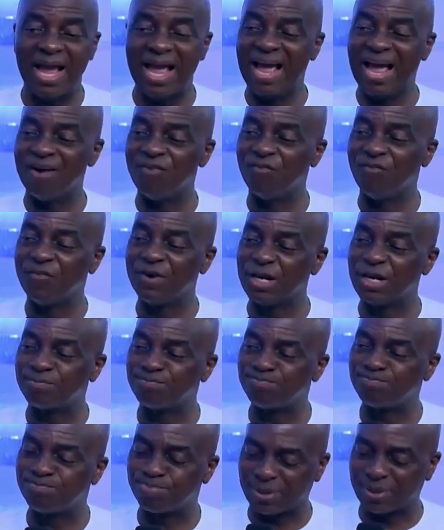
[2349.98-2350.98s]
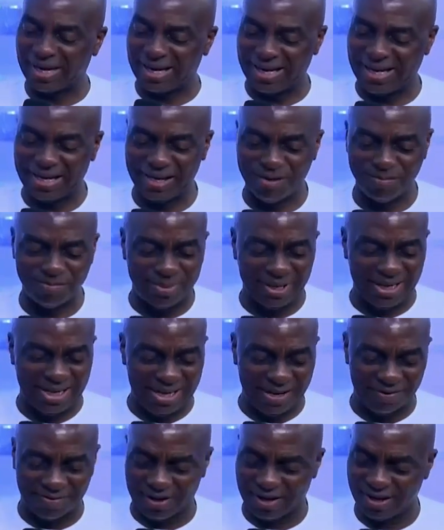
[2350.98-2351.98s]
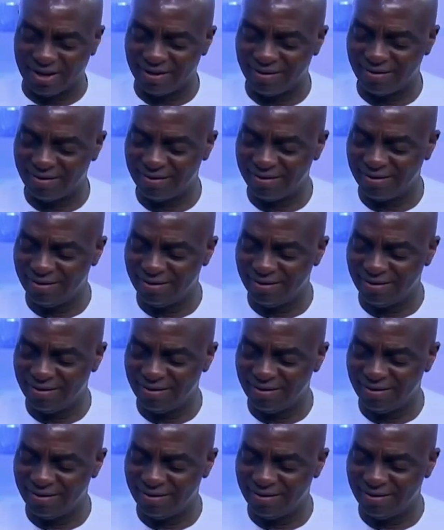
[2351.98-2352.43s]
Every praying believer